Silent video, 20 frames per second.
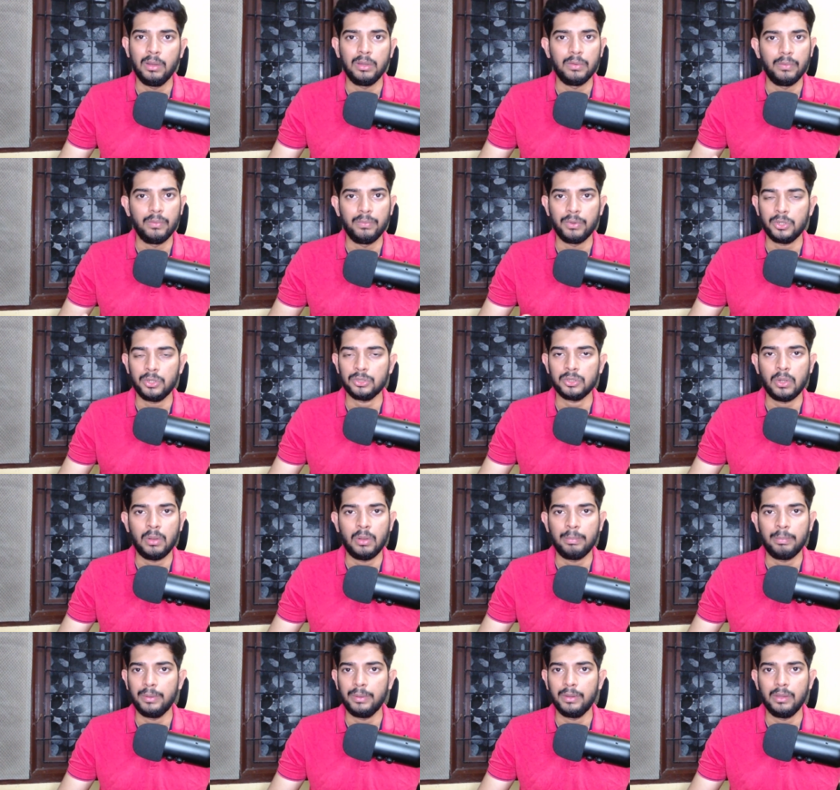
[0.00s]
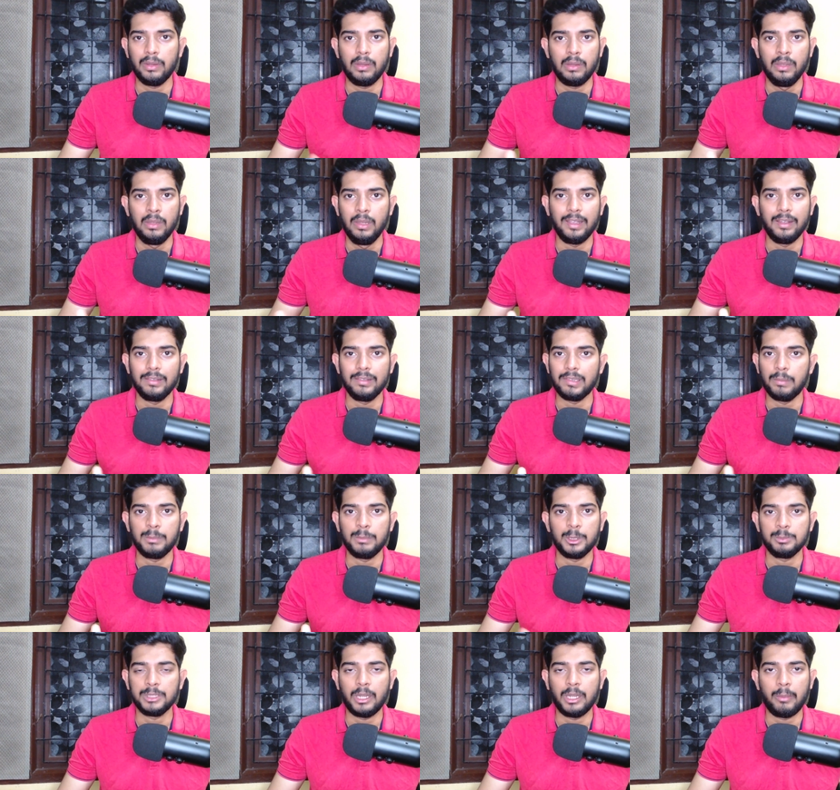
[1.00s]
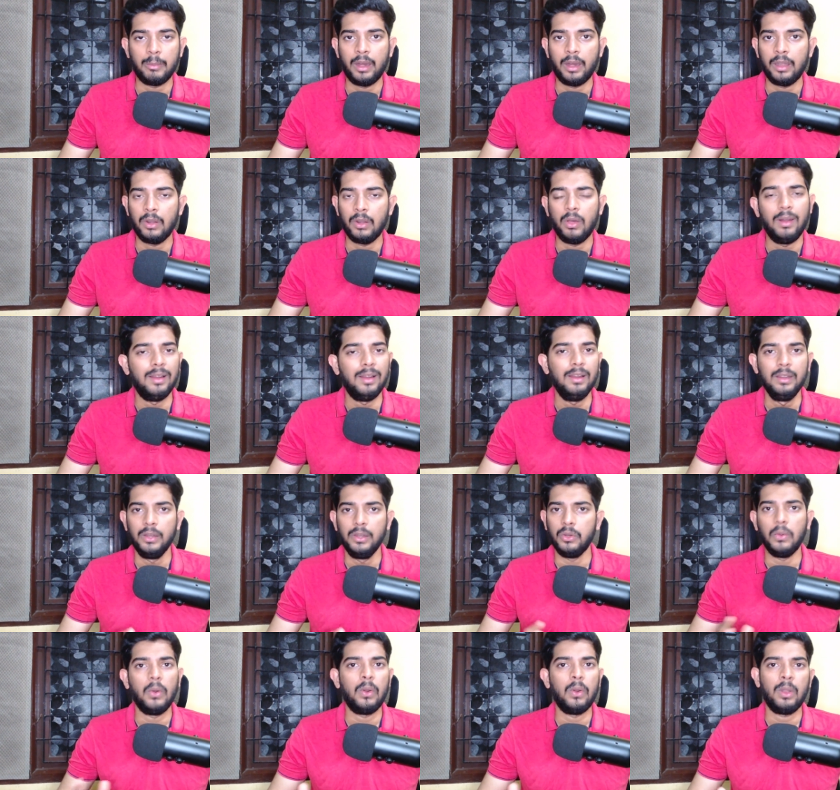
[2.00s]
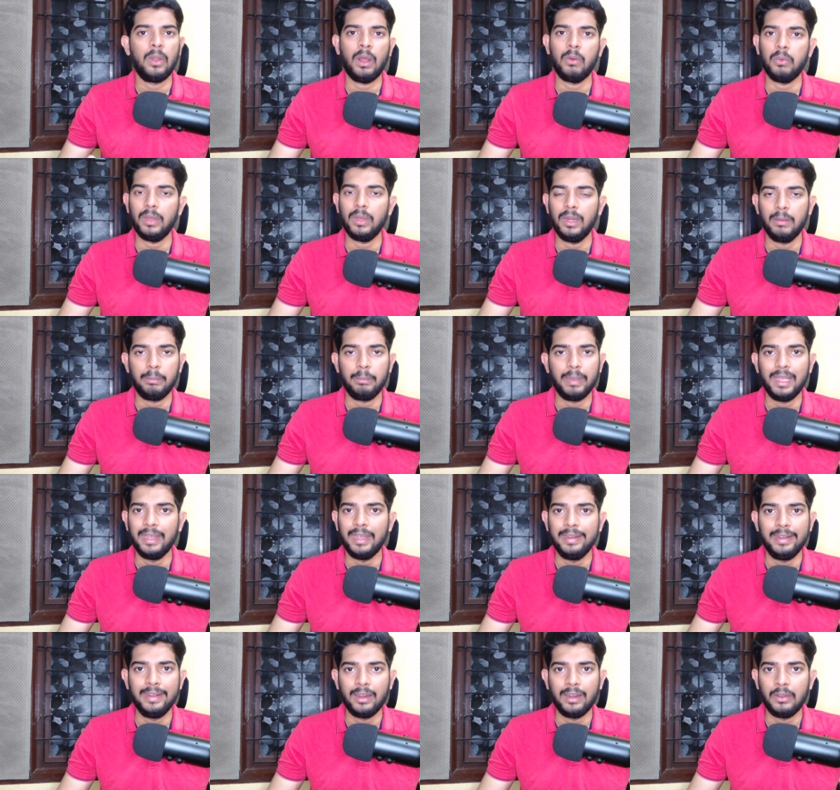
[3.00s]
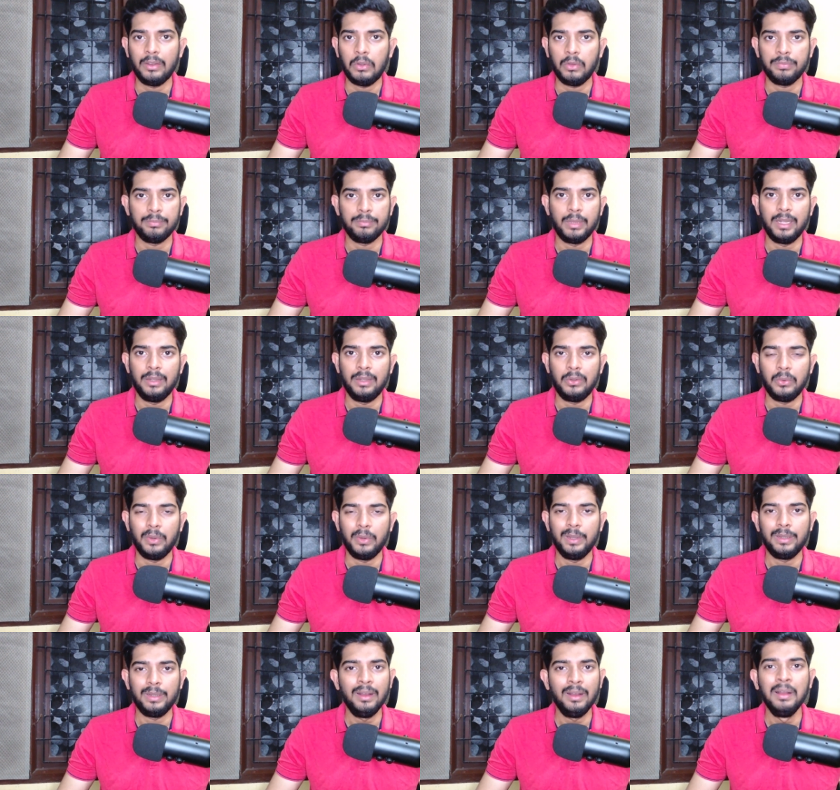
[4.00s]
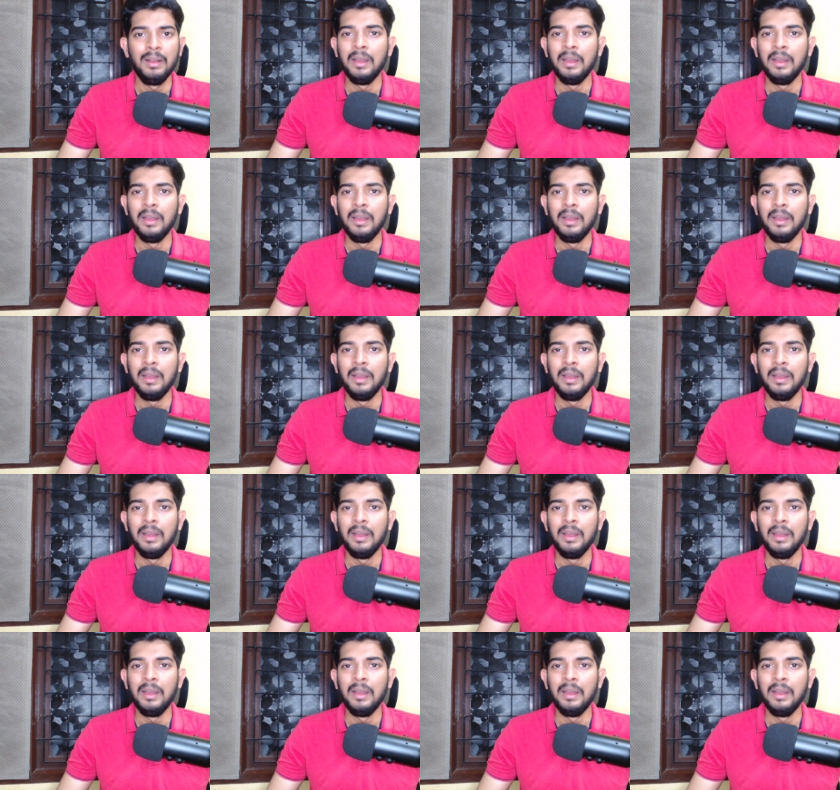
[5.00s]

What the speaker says: Photoshop subscription and all, you don't have to pay any kind of money to it.